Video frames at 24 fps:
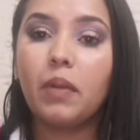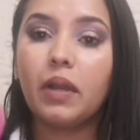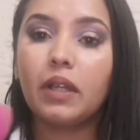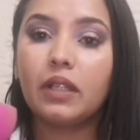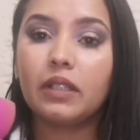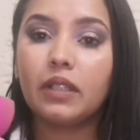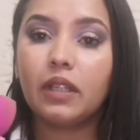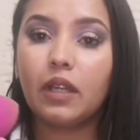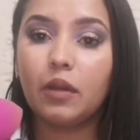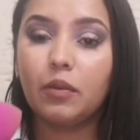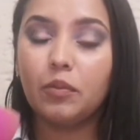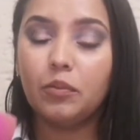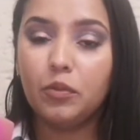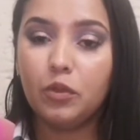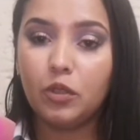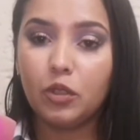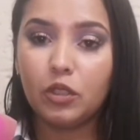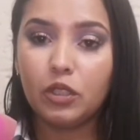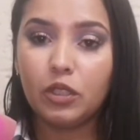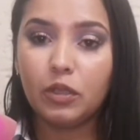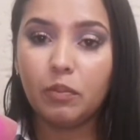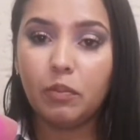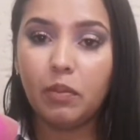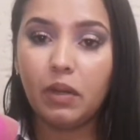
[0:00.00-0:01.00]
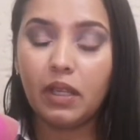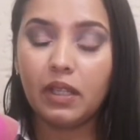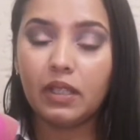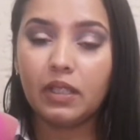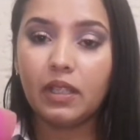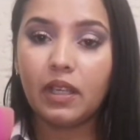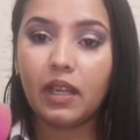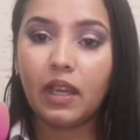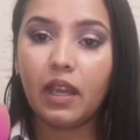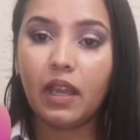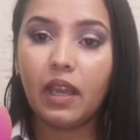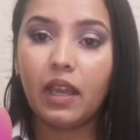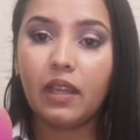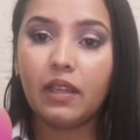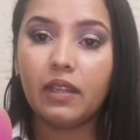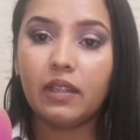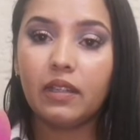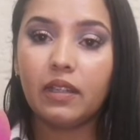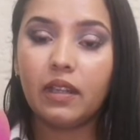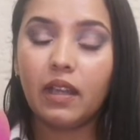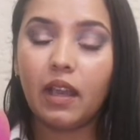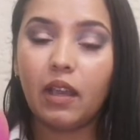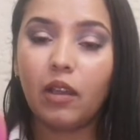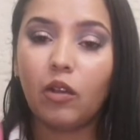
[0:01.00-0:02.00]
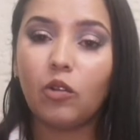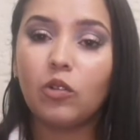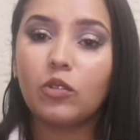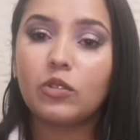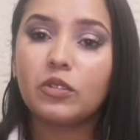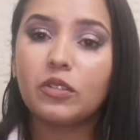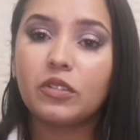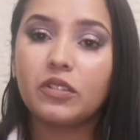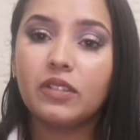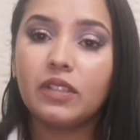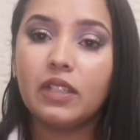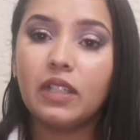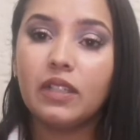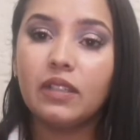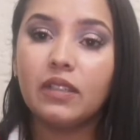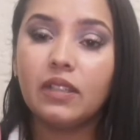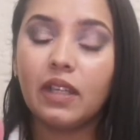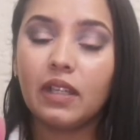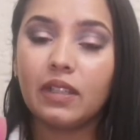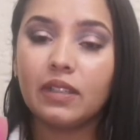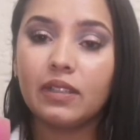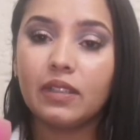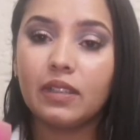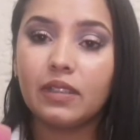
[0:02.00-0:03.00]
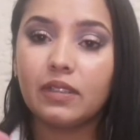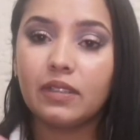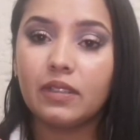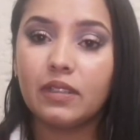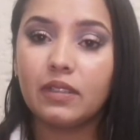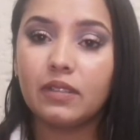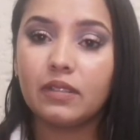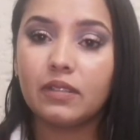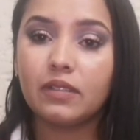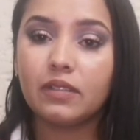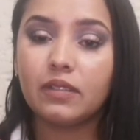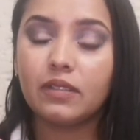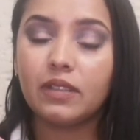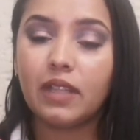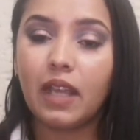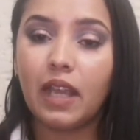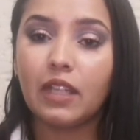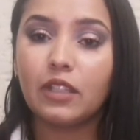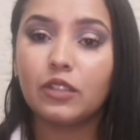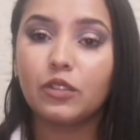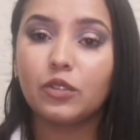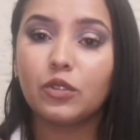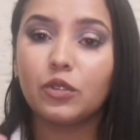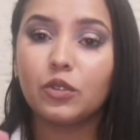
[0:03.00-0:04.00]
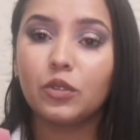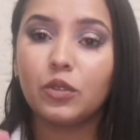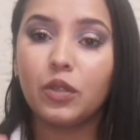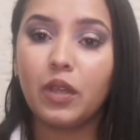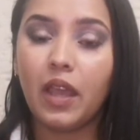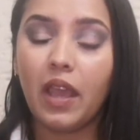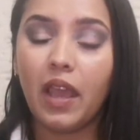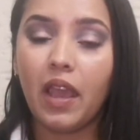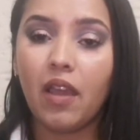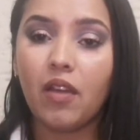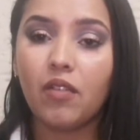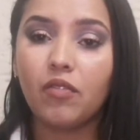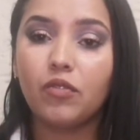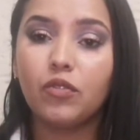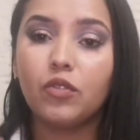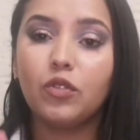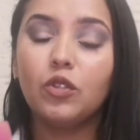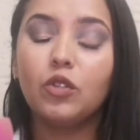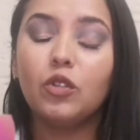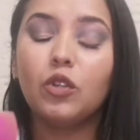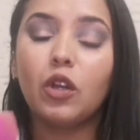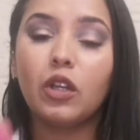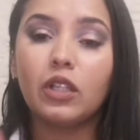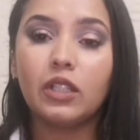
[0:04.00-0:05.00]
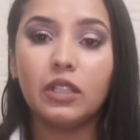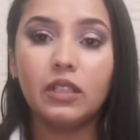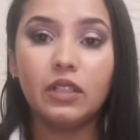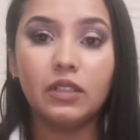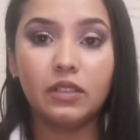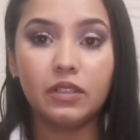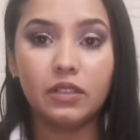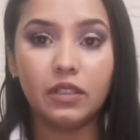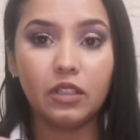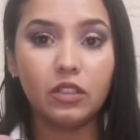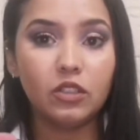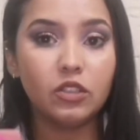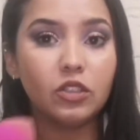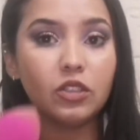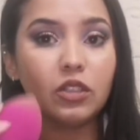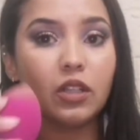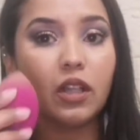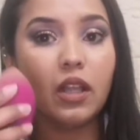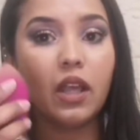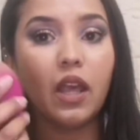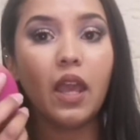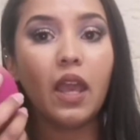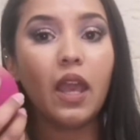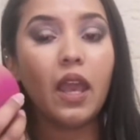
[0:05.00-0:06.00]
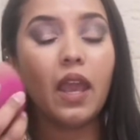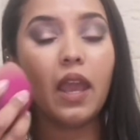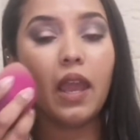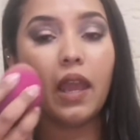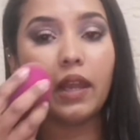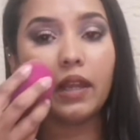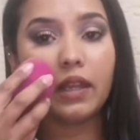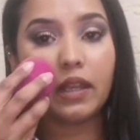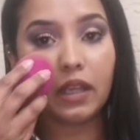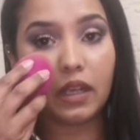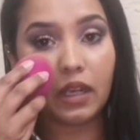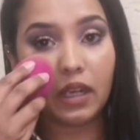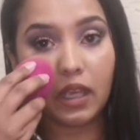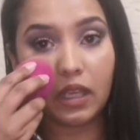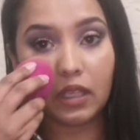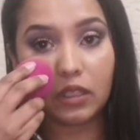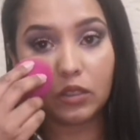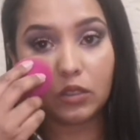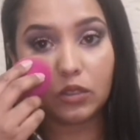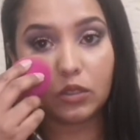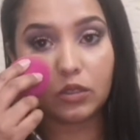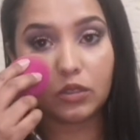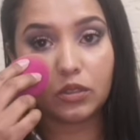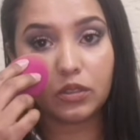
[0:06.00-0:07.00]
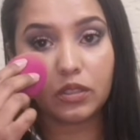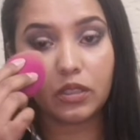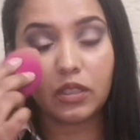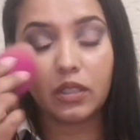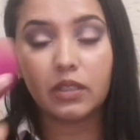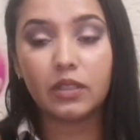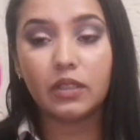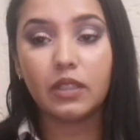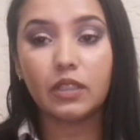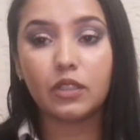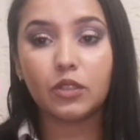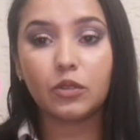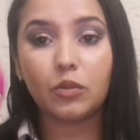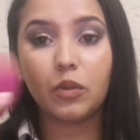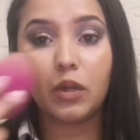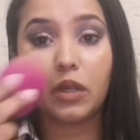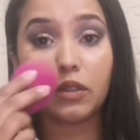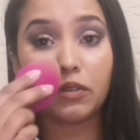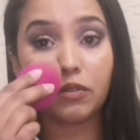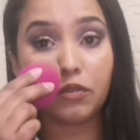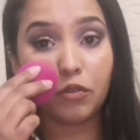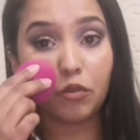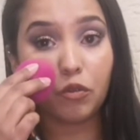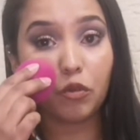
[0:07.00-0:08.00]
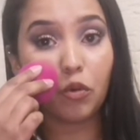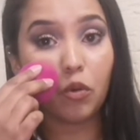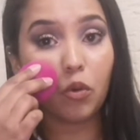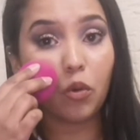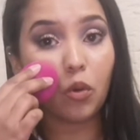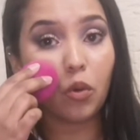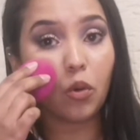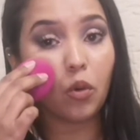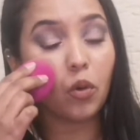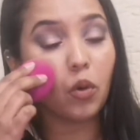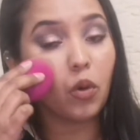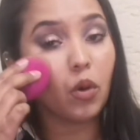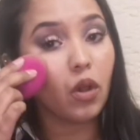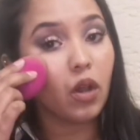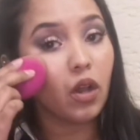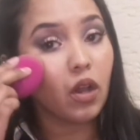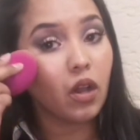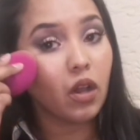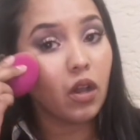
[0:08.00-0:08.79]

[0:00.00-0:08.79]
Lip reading: but a beauty blender, and I also think that this is nice to have, not essential, and I liked this one for